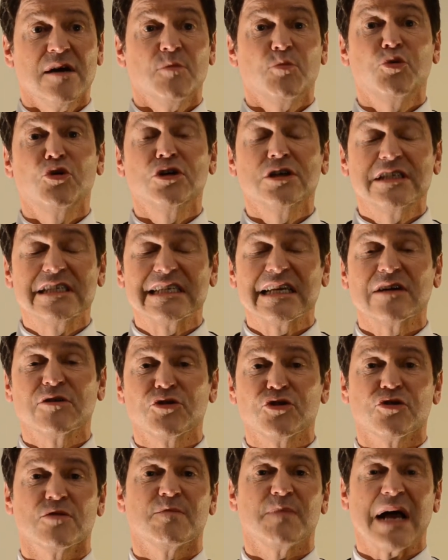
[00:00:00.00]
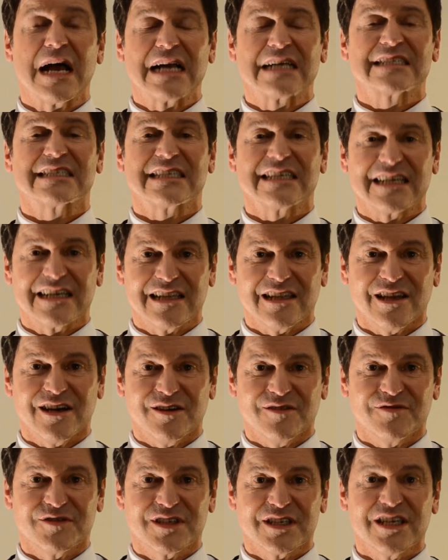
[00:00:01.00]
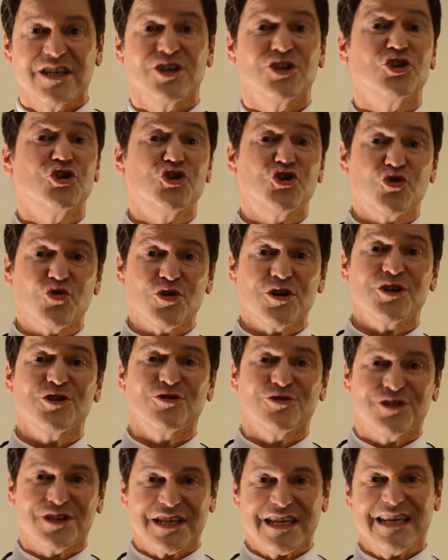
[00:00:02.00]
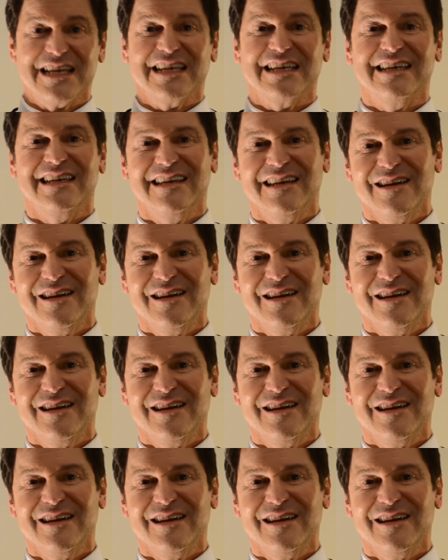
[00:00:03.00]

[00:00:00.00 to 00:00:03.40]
Put Down Your Boxing Gloves and Enjoy Your Teen,